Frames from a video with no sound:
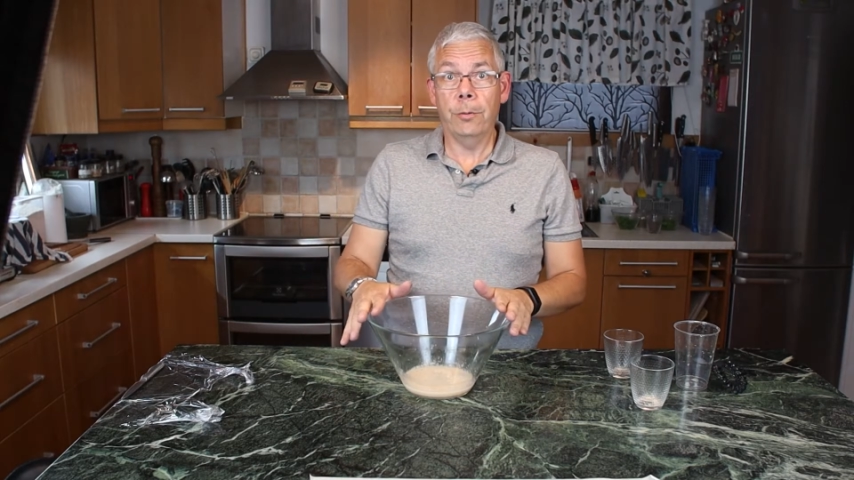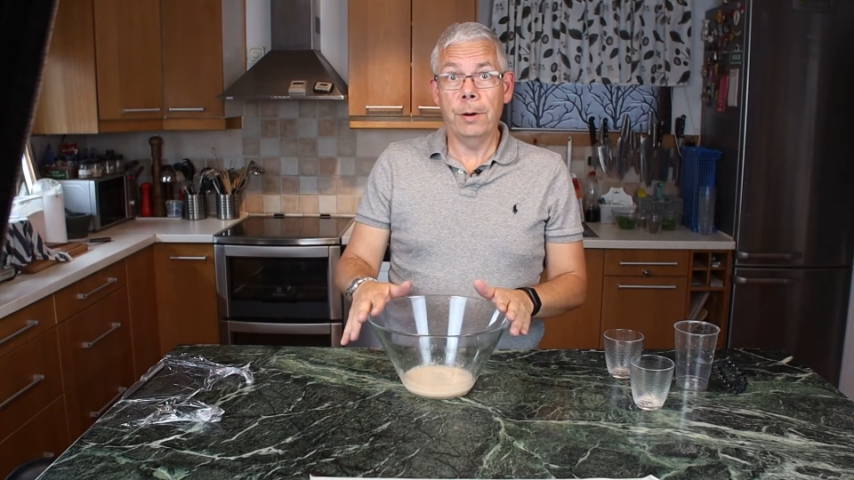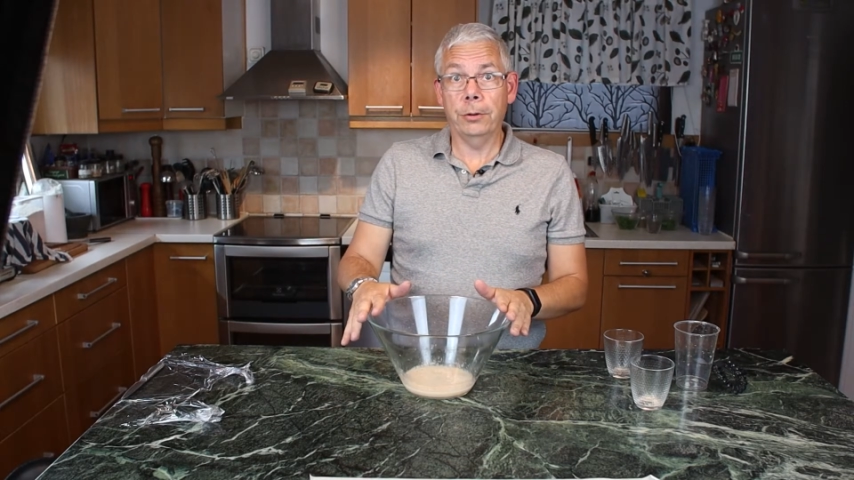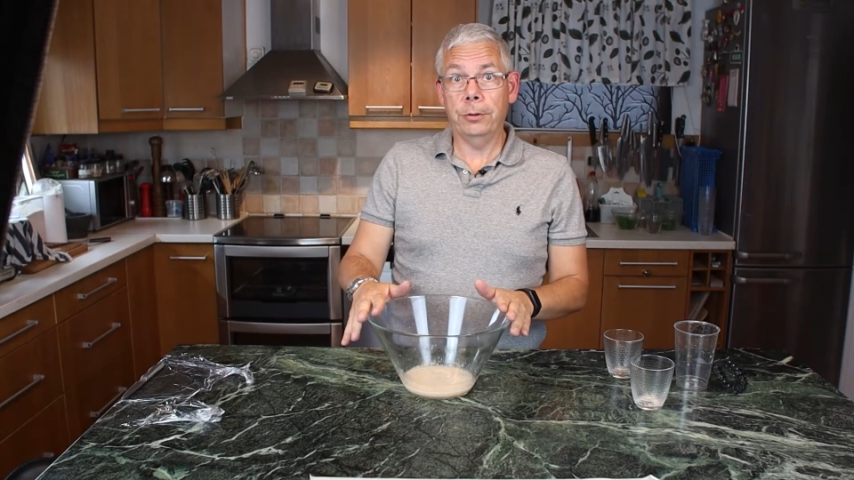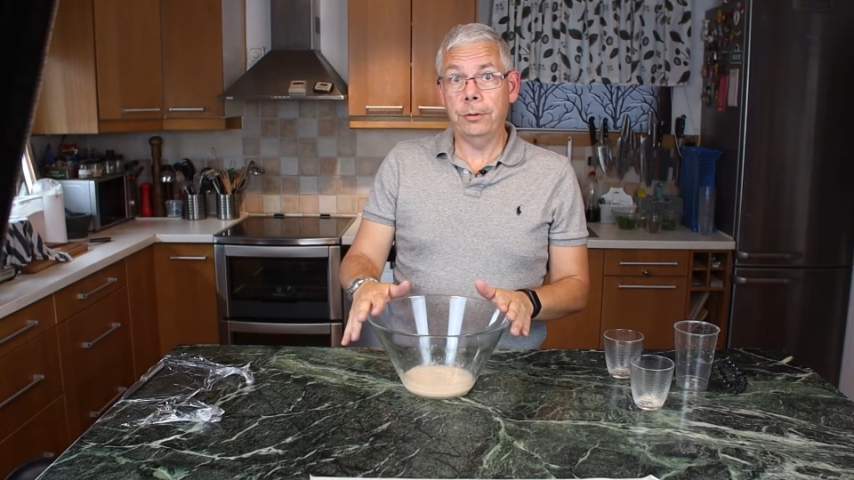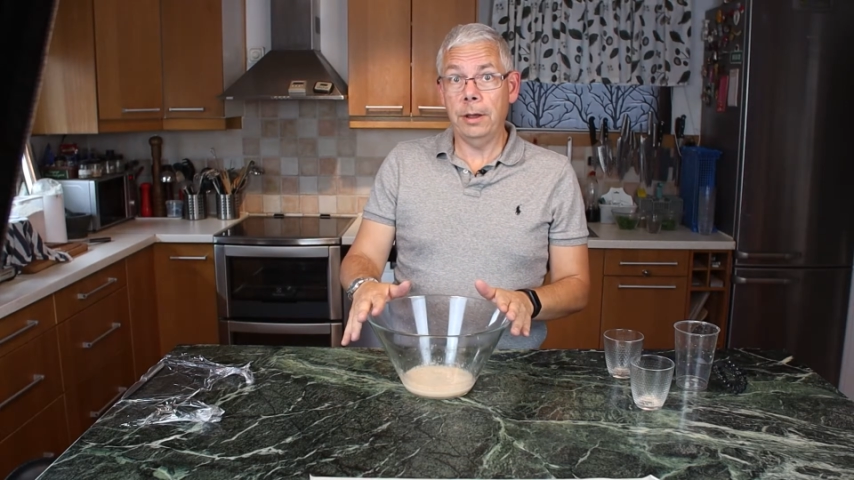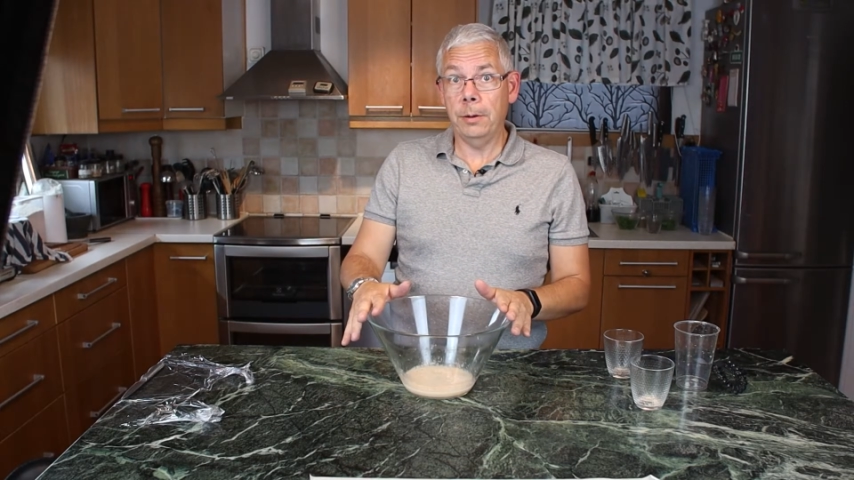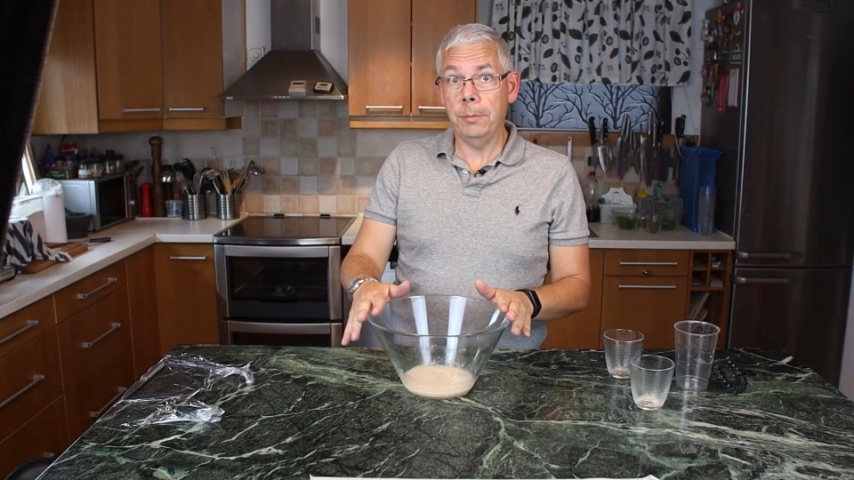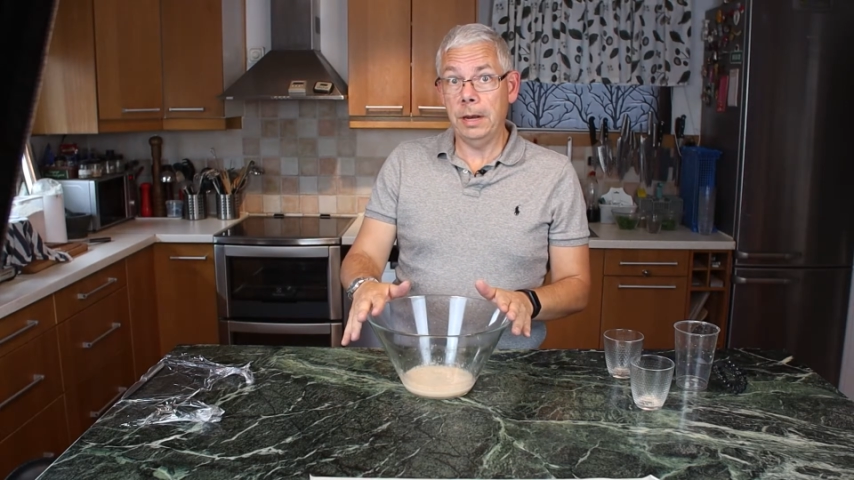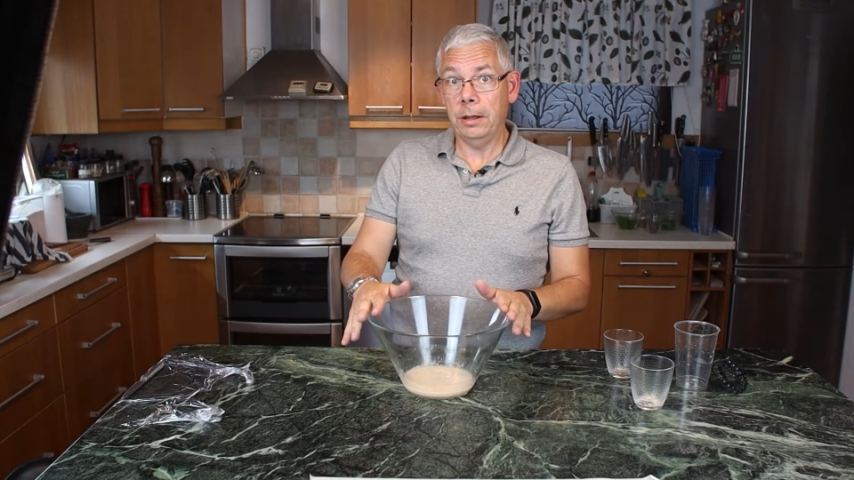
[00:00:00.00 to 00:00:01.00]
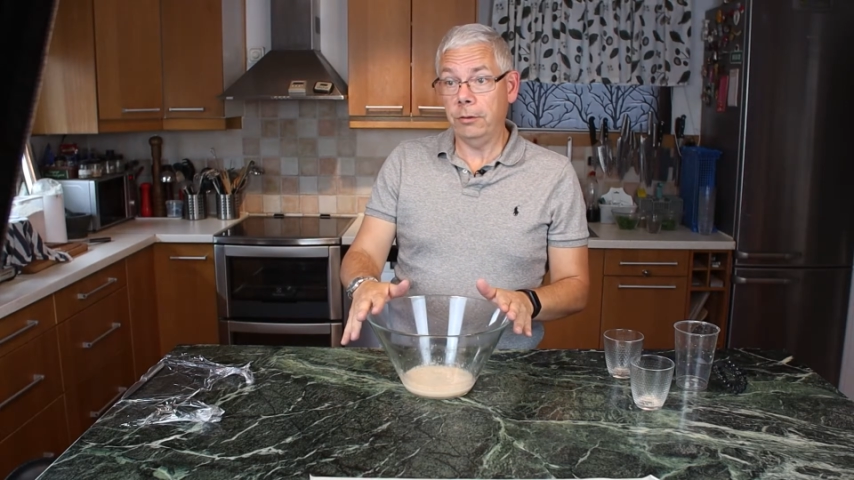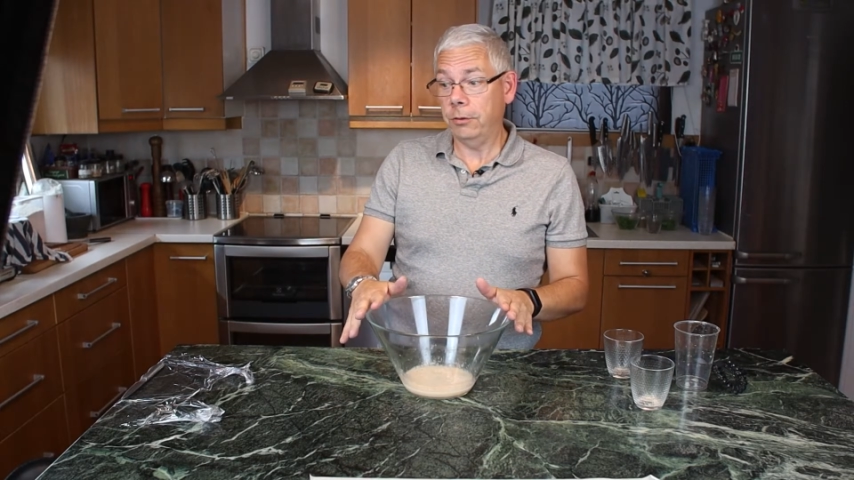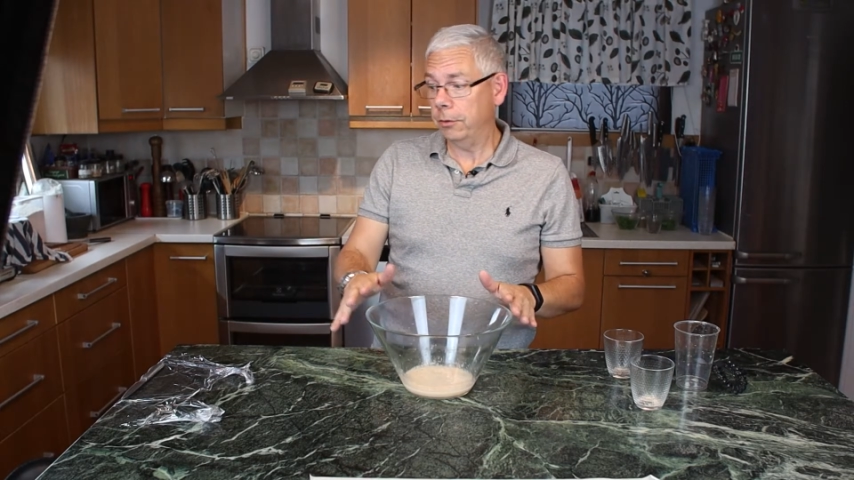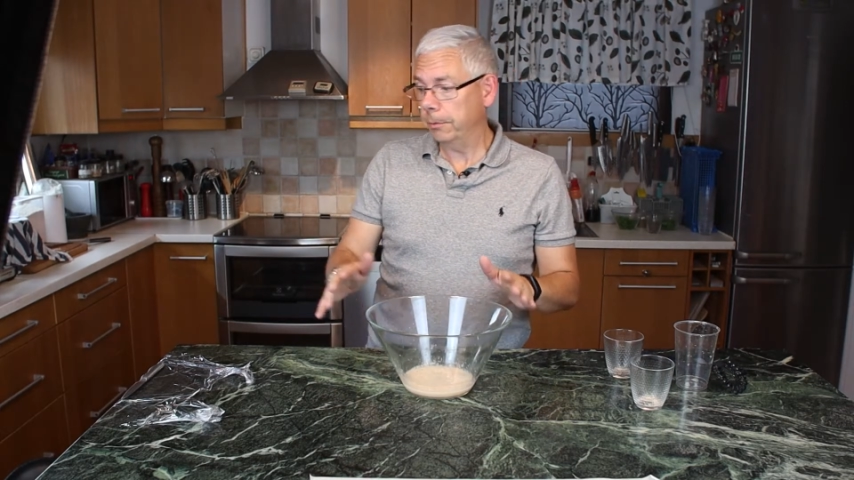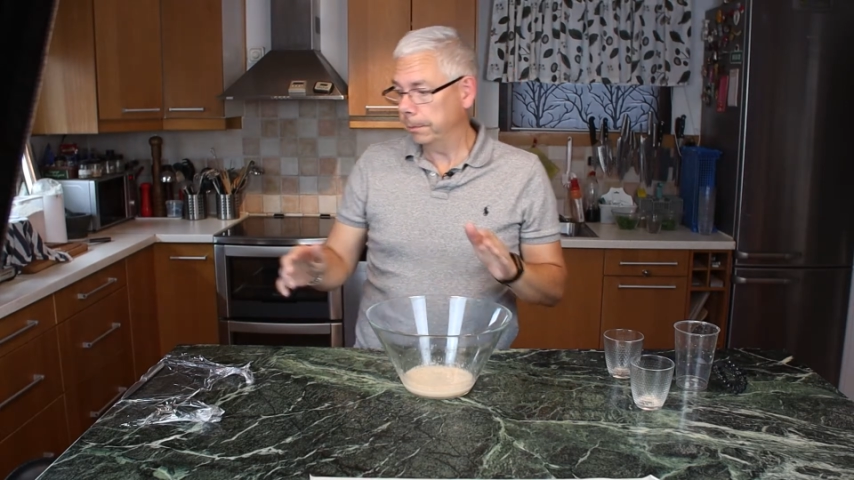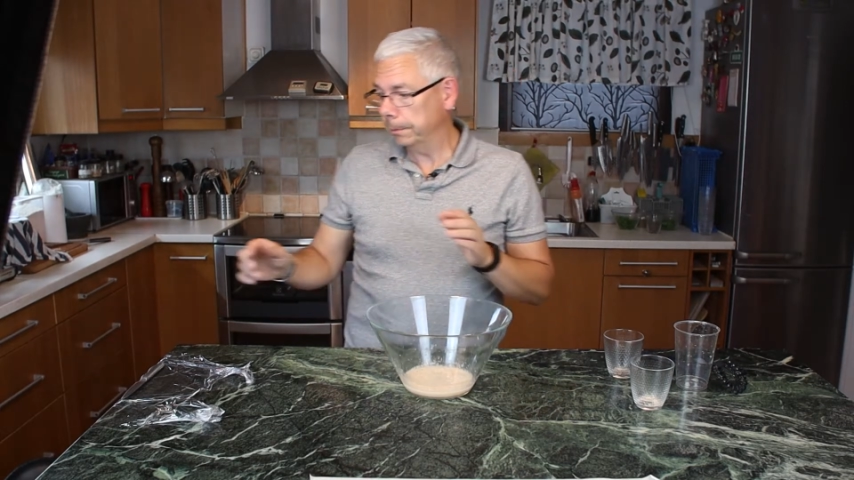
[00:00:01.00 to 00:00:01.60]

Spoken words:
about 10 minutes.